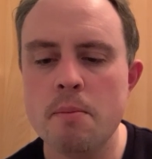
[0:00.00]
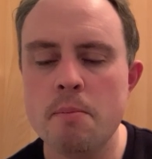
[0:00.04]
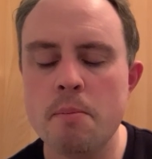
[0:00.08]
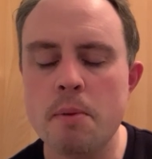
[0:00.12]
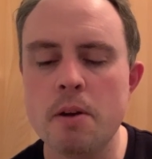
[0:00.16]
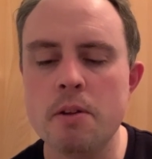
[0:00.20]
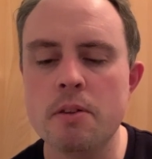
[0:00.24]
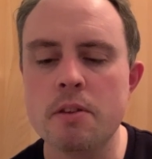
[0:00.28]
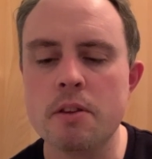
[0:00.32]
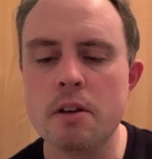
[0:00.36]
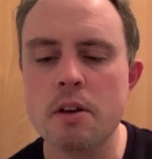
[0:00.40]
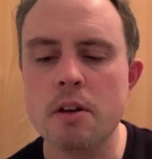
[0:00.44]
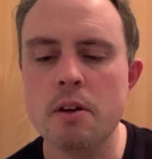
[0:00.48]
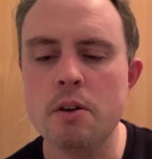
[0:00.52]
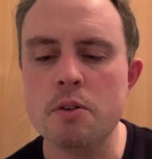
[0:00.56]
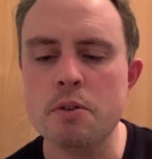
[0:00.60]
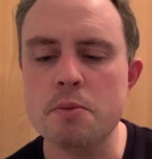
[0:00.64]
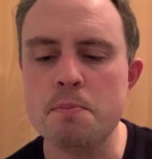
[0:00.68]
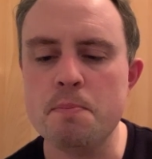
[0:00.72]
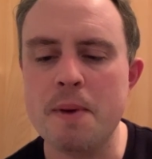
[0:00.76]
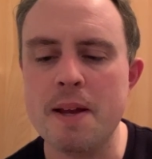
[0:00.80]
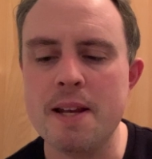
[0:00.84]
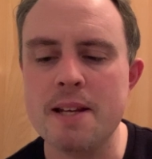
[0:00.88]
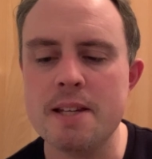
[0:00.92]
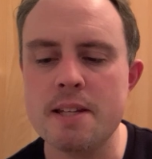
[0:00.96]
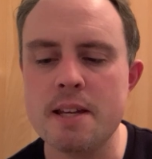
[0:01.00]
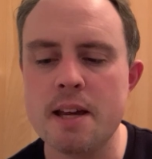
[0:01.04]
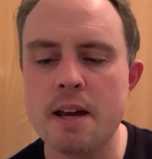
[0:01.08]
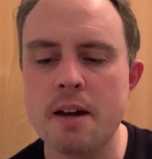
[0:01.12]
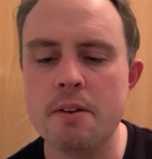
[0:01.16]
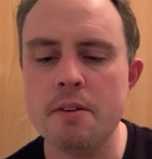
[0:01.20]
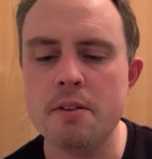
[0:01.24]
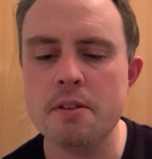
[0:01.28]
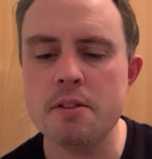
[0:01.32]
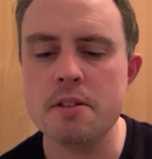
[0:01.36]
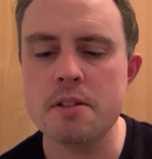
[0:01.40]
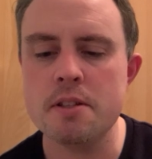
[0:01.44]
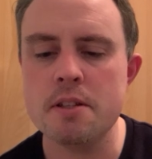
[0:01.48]
Both girls bent
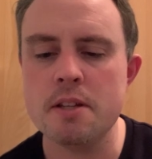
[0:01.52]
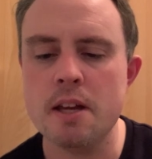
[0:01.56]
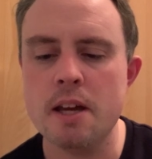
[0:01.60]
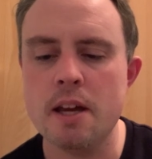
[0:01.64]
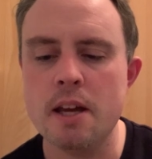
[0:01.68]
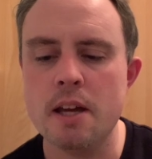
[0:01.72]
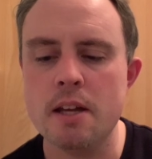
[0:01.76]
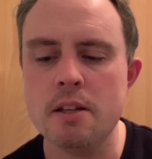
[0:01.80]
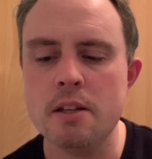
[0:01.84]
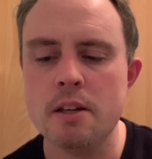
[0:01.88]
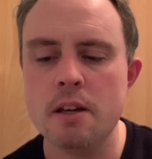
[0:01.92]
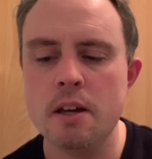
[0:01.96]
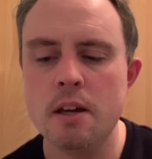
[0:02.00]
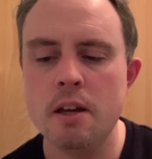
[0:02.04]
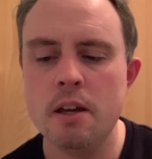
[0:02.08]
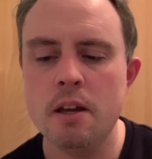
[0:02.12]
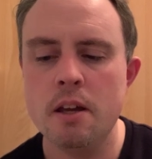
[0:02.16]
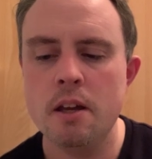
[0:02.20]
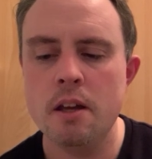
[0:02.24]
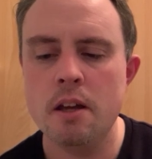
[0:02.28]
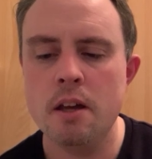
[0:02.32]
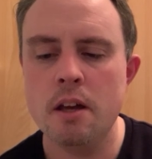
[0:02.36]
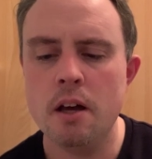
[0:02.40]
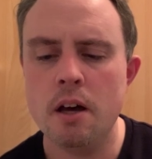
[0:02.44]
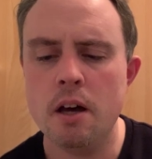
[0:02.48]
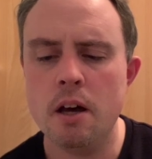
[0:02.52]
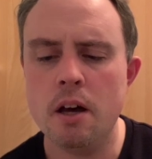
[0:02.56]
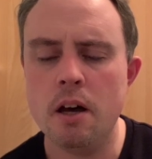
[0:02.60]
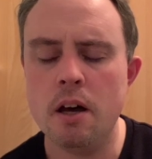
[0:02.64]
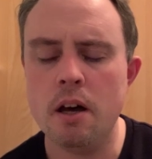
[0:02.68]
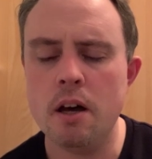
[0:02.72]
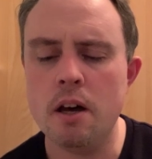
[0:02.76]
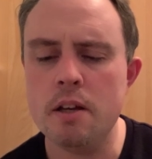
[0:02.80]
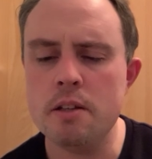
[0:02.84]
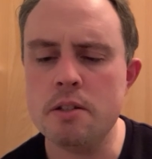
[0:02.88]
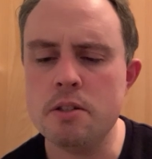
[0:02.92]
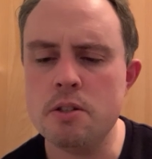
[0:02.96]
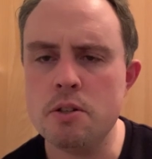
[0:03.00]
down and stared.
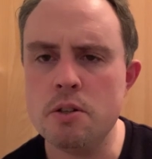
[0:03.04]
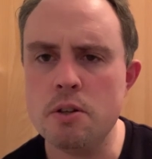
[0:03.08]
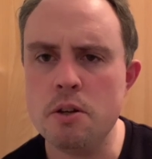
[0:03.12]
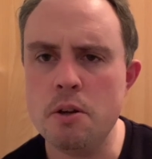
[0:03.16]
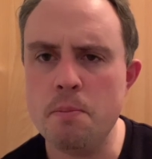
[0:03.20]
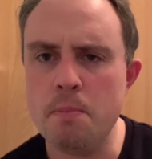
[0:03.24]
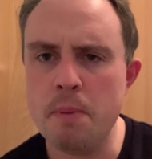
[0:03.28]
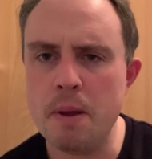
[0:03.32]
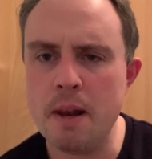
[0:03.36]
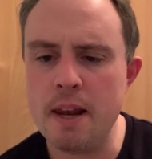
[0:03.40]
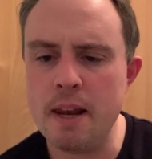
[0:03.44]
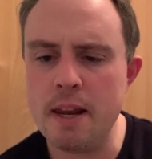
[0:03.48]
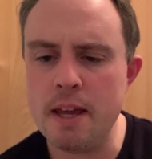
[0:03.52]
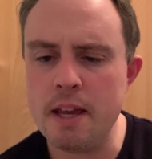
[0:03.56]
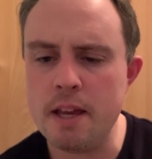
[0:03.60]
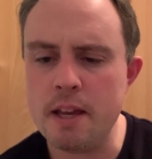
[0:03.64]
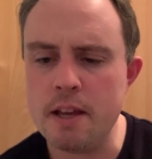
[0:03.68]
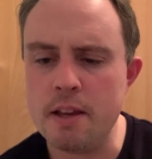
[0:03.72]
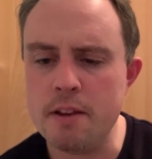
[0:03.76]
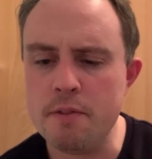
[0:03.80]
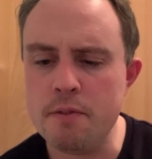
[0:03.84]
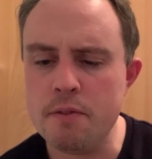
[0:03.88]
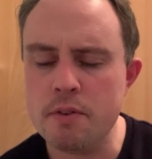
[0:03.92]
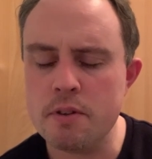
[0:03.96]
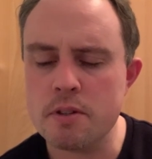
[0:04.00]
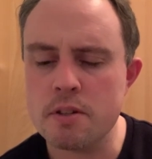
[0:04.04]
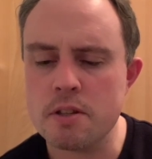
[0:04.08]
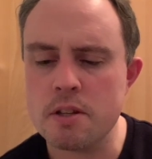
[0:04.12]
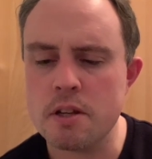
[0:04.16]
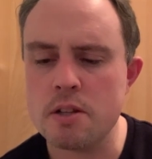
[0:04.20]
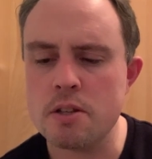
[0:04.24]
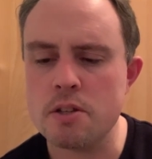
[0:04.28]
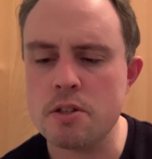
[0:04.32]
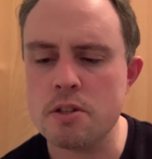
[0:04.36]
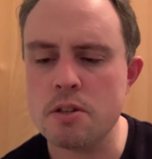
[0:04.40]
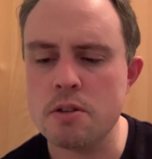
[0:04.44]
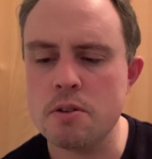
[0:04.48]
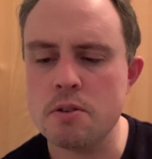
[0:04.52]
"I do believe,"
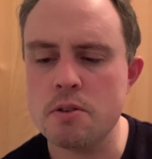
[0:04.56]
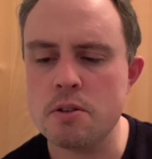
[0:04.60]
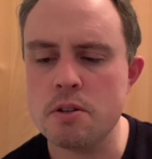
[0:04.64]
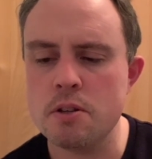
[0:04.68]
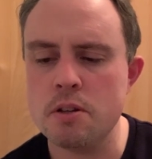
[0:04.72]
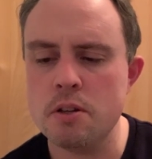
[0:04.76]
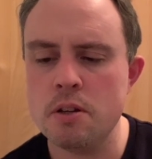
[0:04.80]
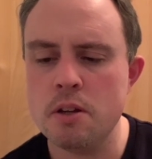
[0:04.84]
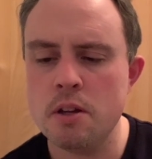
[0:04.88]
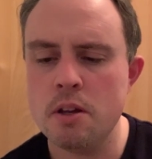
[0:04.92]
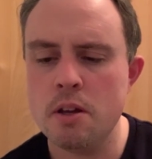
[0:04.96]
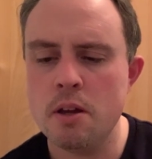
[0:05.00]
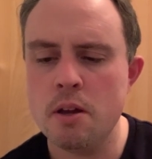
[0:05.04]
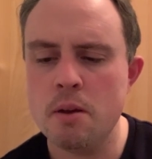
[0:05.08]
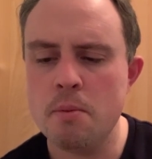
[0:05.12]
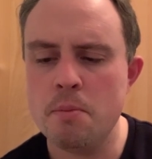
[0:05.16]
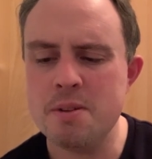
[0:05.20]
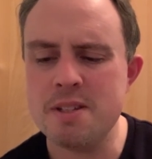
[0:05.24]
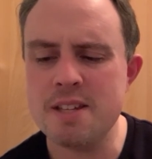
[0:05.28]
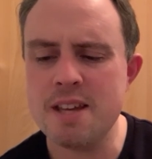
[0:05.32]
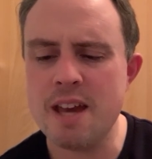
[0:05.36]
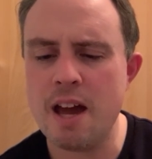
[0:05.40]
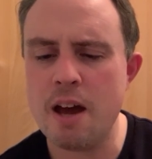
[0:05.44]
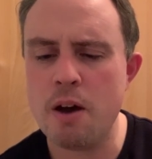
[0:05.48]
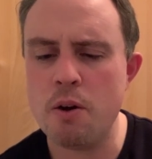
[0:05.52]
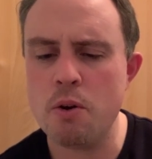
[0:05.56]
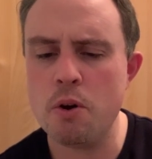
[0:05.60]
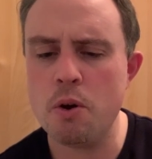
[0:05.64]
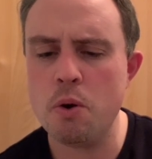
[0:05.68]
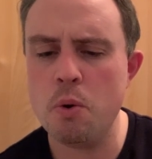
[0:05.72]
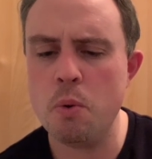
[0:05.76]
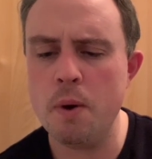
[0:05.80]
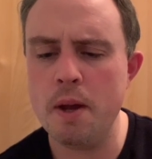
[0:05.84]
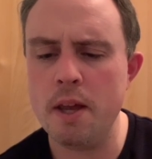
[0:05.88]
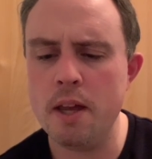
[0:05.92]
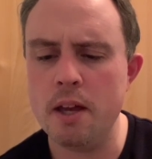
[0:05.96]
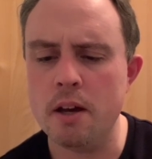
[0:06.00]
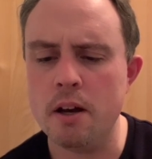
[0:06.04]
said Susan, "but how
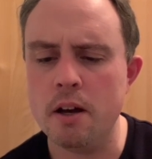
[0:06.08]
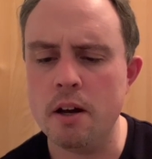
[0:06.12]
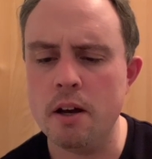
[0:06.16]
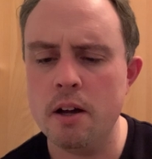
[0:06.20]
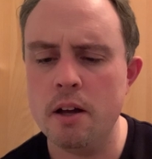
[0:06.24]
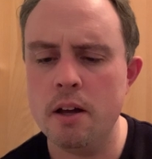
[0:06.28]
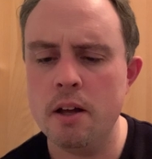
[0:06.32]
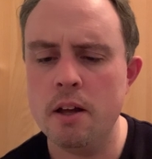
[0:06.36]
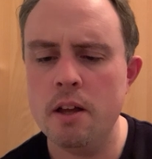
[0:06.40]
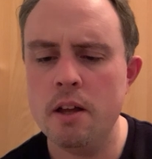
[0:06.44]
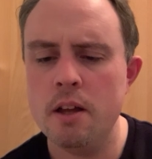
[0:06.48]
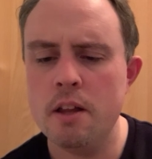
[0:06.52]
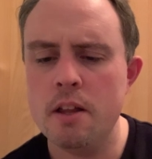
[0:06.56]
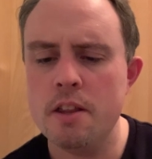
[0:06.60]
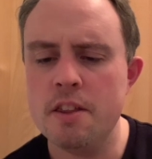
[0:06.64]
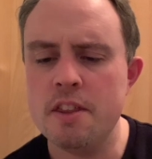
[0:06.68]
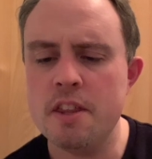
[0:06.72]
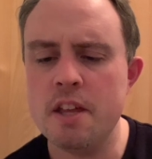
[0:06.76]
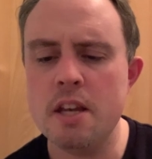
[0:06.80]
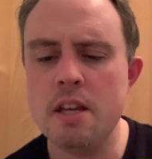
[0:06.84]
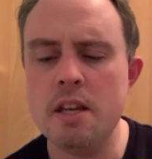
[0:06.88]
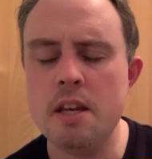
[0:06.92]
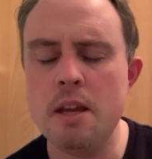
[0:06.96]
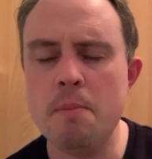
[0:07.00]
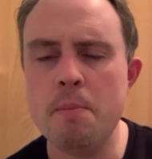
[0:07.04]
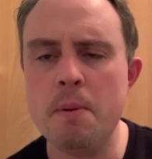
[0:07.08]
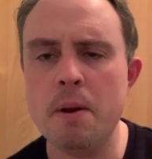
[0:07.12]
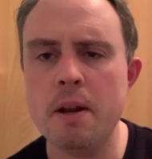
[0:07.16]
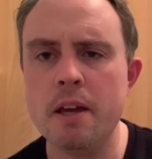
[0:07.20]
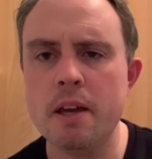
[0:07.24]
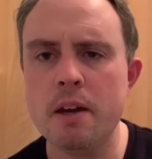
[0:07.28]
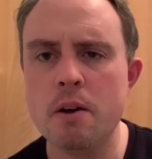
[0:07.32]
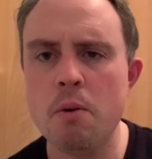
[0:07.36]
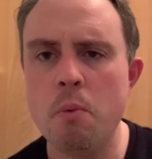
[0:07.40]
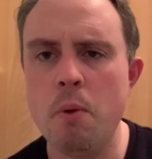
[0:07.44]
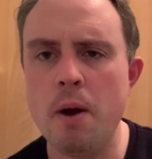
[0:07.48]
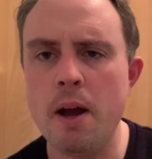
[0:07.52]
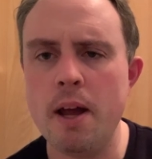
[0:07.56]
queer. They're
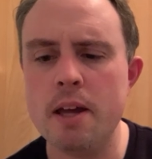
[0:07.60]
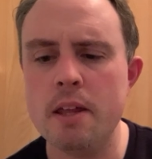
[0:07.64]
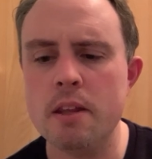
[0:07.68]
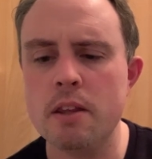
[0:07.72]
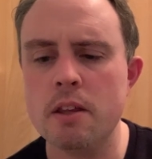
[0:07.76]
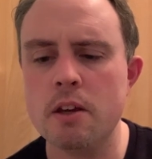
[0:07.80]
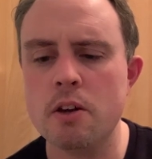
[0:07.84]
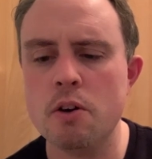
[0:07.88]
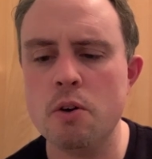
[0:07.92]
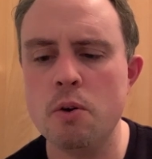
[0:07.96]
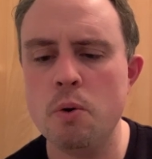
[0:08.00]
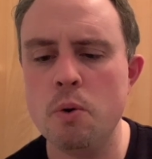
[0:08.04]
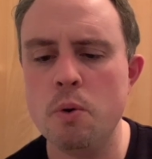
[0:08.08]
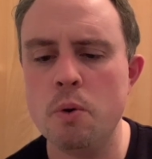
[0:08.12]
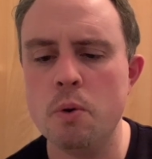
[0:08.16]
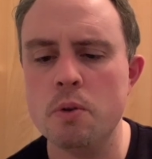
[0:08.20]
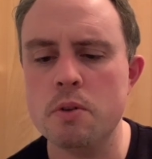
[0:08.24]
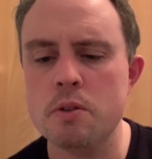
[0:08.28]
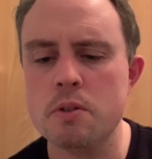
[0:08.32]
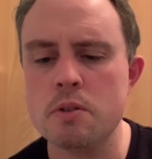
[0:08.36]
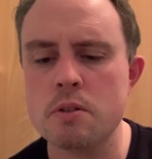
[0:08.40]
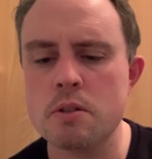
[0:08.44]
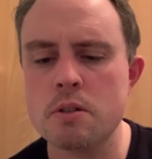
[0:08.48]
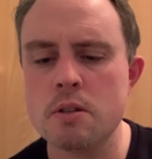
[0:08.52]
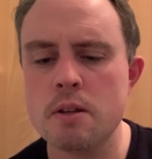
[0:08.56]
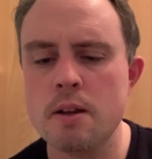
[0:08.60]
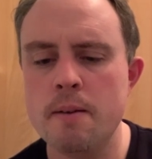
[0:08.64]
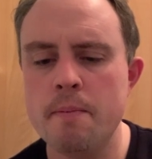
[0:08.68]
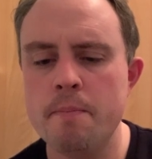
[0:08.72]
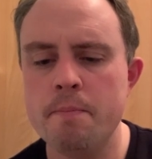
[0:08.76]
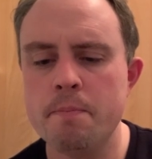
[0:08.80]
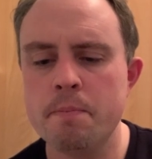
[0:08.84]
nibbling away at the cords."